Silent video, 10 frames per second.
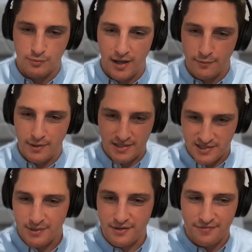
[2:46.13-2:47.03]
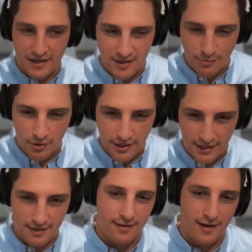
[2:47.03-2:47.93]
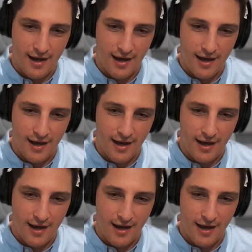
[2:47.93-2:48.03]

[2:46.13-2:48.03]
One where there's a bit of finger pointing,